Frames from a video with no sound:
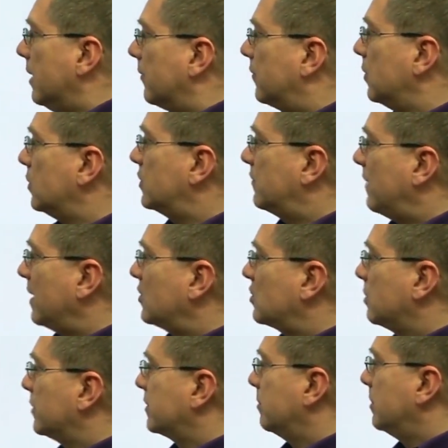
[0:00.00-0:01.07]
Fruits,
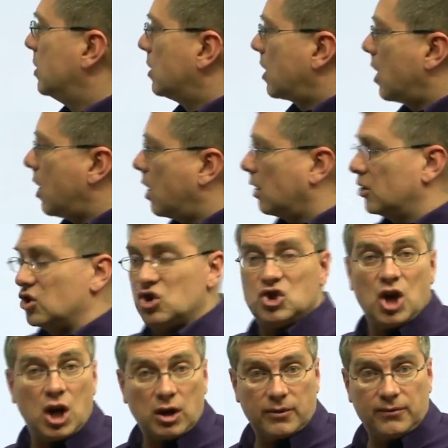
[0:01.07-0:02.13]
vegetables, and milk are
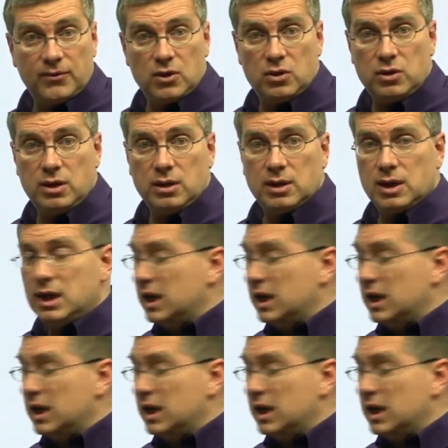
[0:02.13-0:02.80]
junk food.